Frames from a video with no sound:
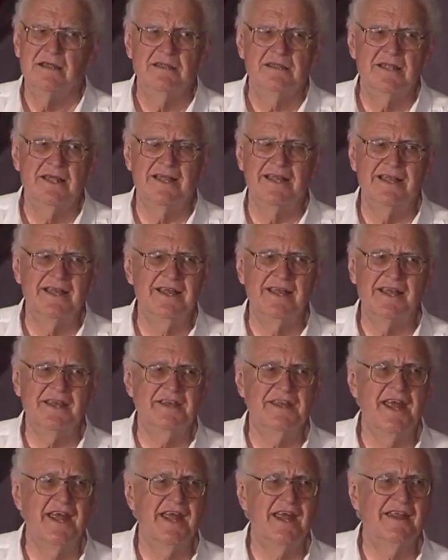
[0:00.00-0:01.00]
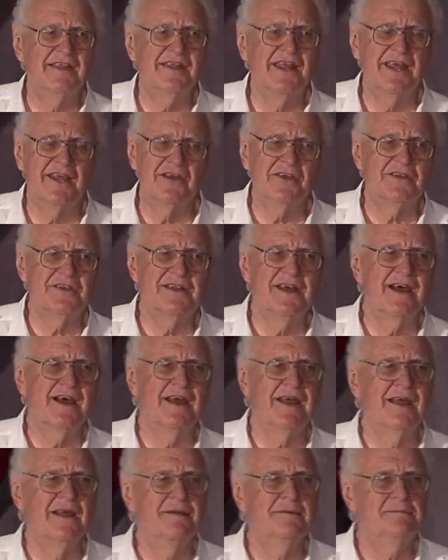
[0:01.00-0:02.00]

that any day they could die.